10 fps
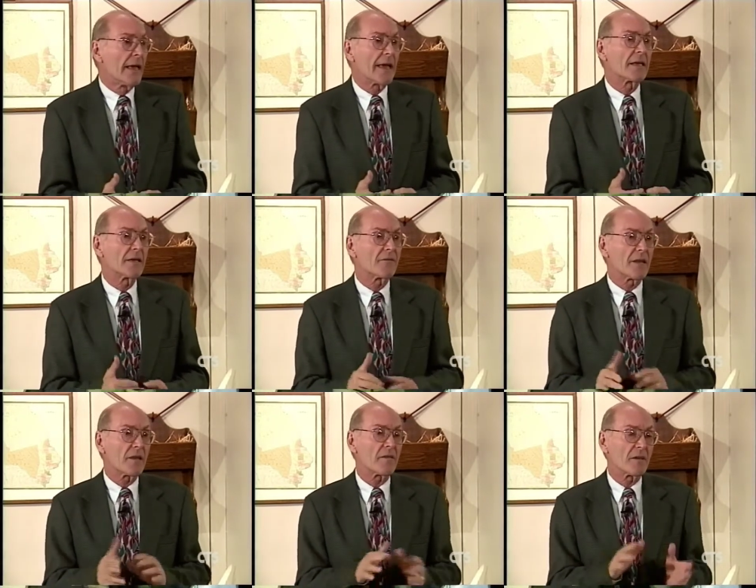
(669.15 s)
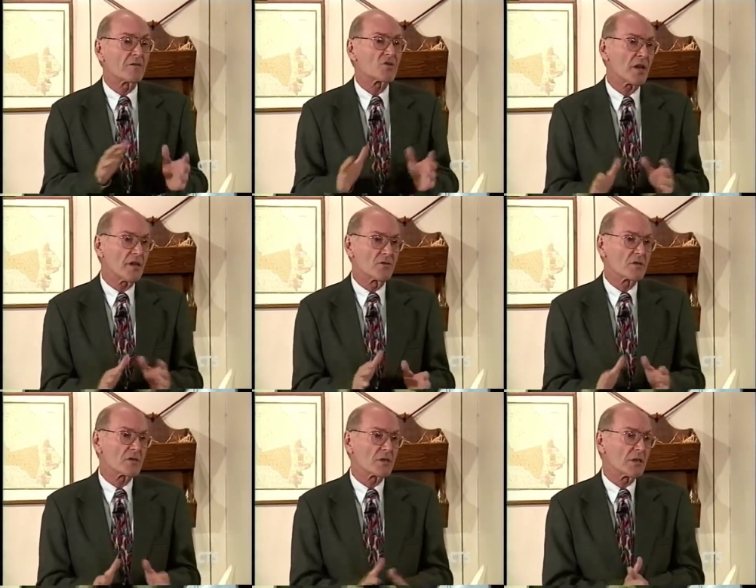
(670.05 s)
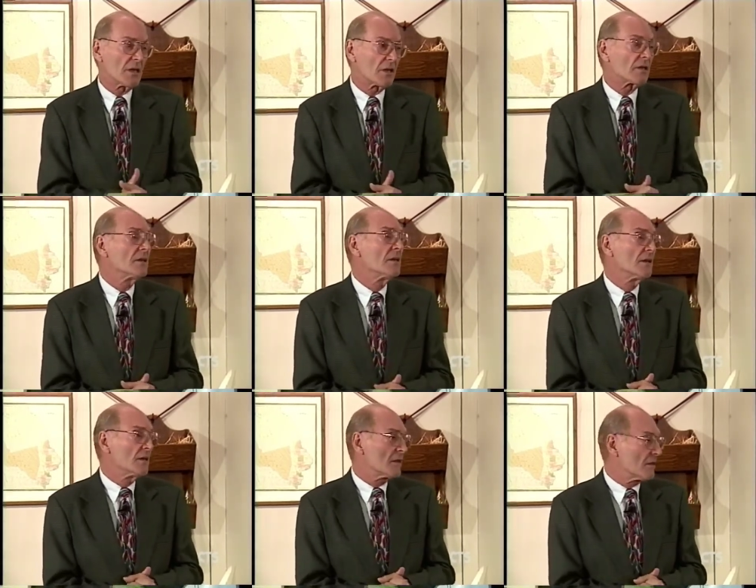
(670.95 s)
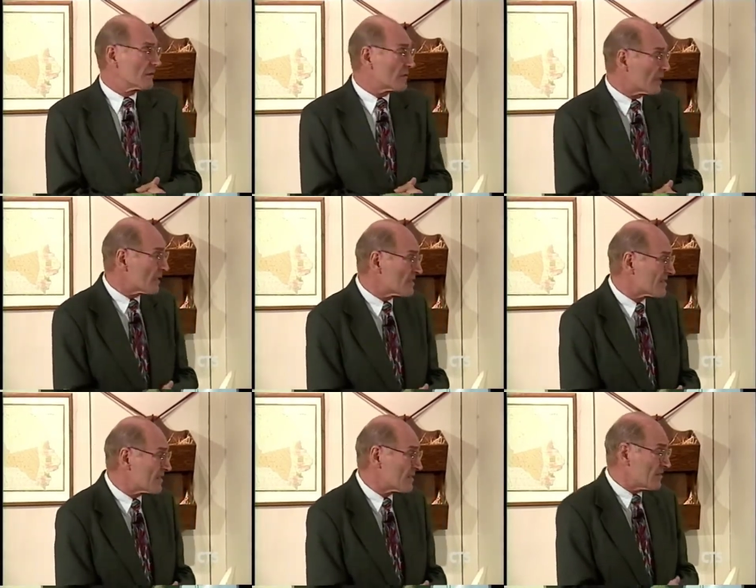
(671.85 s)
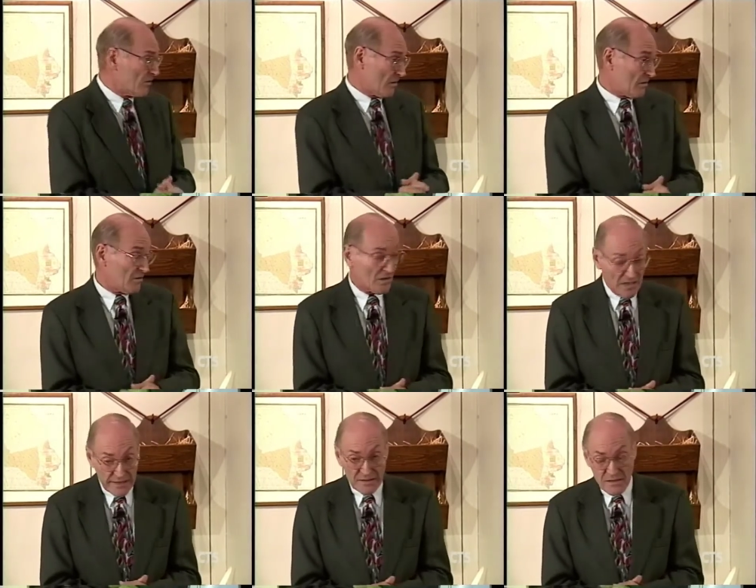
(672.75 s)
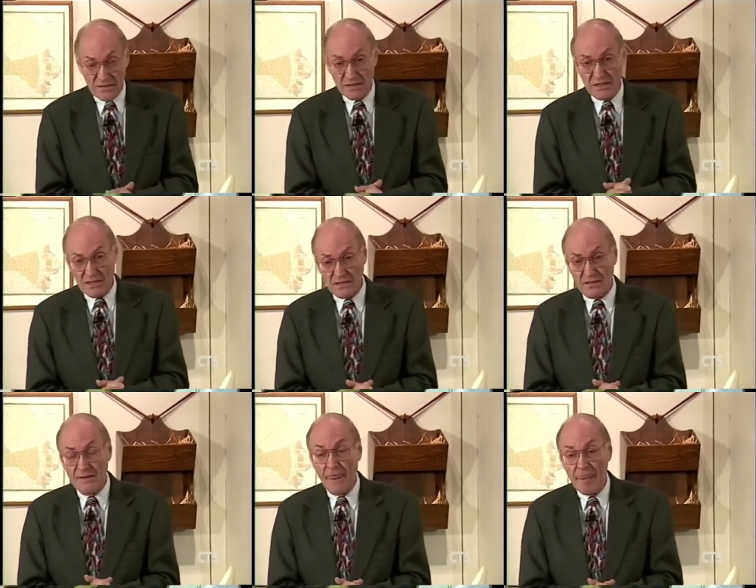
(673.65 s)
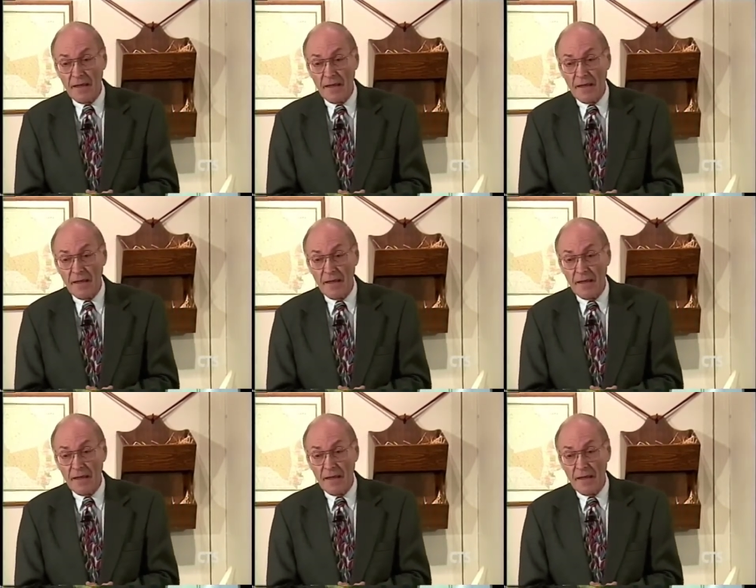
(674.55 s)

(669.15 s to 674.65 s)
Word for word: and if anything changes the color, uh, darkens it, or, or lightens the color,